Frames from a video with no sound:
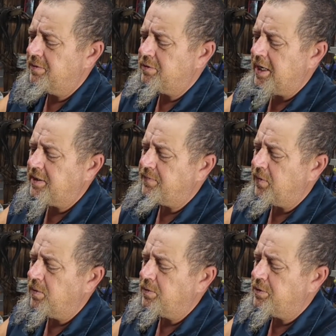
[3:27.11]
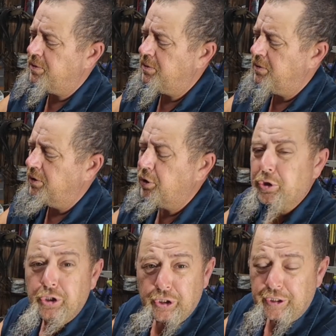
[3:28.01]
transfers look
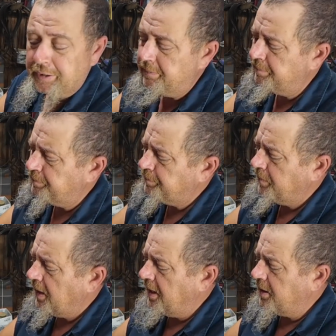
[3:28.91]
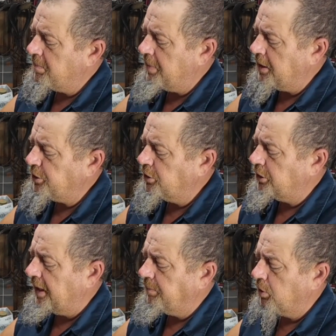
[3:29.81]
good, and the combustion
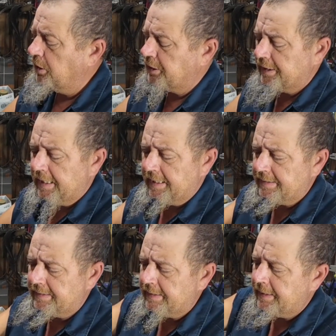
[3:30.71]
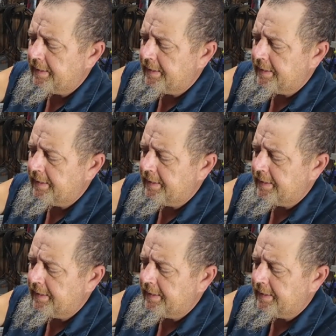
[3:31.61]
chamber looks nice.